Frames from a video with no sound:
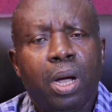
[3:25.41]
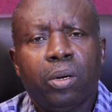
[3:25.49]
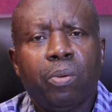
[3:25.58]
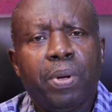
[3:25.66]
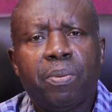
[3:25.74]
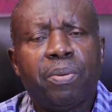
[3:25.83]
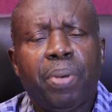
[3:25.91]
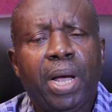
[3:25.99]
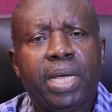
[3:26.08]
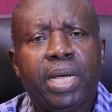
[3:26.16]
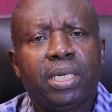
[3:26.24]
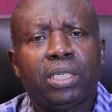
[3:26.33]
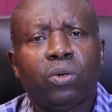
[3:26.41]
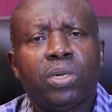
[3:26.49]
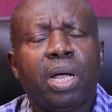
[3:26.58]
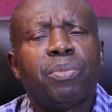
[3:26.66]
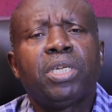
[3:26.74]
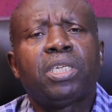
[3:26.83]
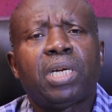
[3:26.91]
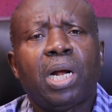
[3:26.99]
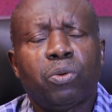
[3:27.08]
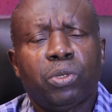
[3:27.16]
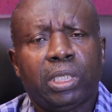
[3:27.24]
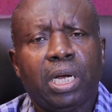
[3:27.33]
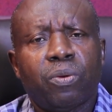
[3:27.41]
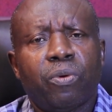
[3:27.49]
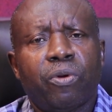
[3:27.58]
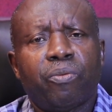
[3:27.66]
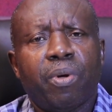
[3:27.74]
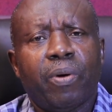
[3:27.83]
An open empire and so yamin shaw and sandwich ma